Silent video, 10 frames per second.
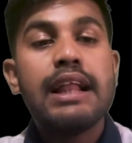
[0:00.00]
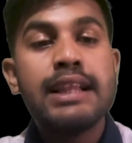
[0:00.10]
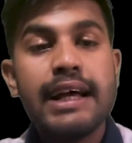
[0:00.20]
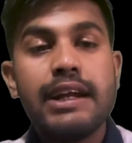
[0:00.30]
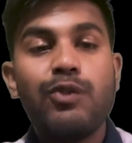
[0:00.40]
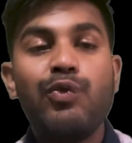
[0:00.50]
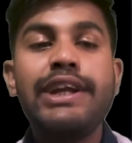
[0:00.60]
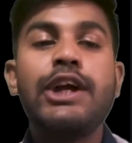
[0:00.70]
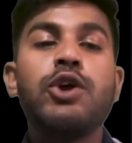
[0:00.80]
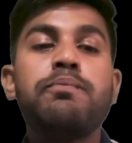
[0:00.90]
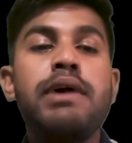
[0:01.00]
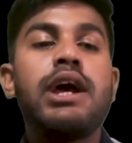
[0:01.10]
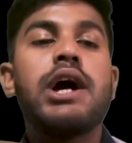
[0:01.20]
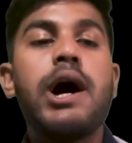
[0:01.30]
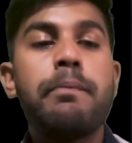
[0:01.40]
Then we need to
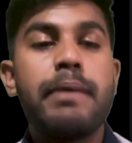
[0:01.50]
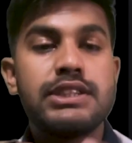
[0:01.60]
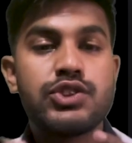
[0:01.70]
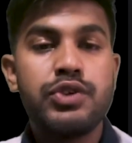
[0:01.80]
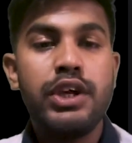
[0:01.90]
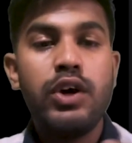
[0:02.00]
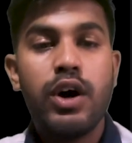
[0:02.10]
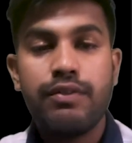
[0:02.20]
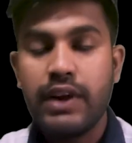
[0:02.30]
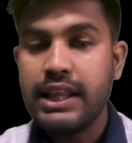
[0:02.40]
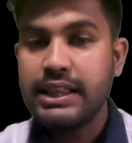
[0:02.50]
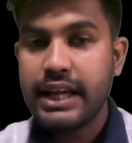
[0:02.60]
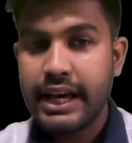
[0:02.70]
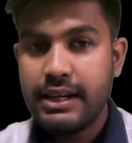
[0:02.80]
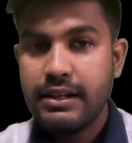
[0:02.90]
make up a string of length
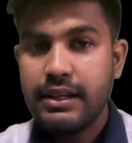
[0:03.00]
n,